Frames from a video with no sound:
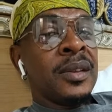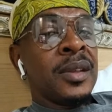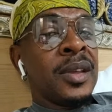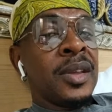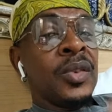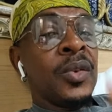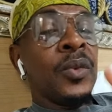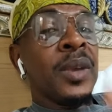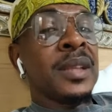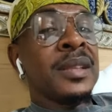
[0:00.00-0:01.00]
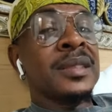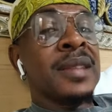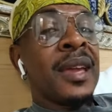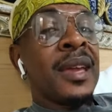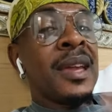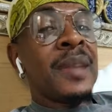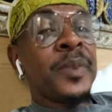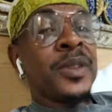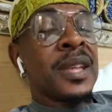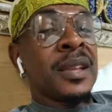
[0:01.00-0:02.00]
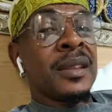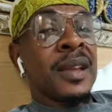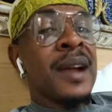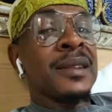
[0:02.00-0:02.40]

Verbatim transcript: You really think say 8% or